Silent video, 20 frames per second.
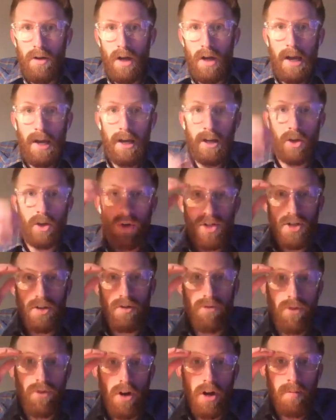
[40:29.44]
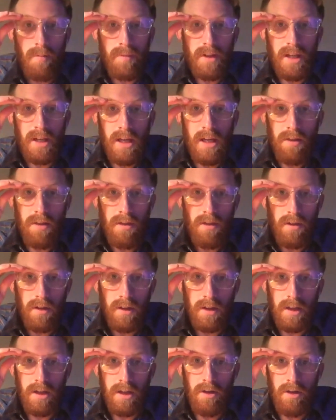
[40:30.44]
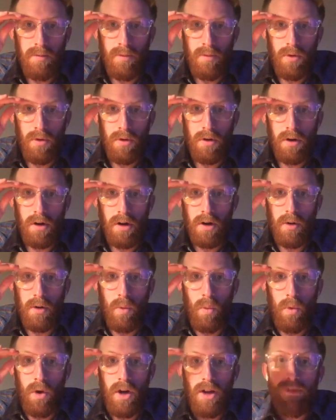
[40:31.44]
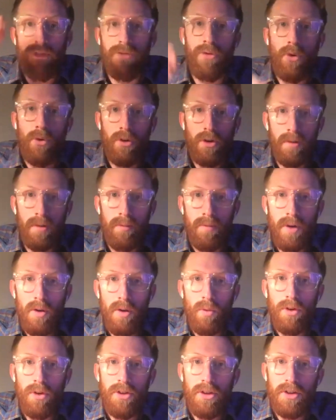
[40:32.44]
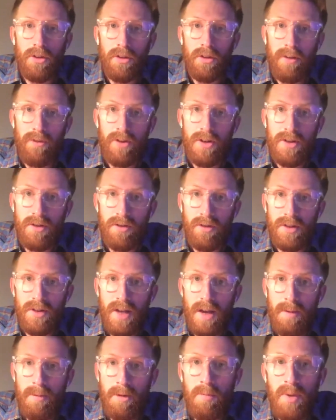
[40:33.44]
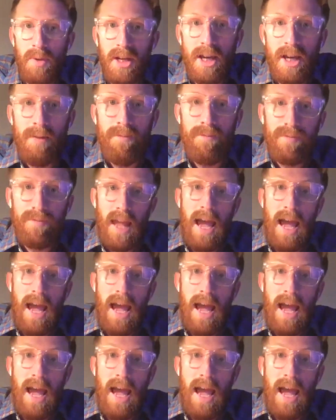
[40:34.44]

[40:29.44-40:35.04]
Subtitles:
A question from Keith Gilmore. What form will the delivered psilocybin be in?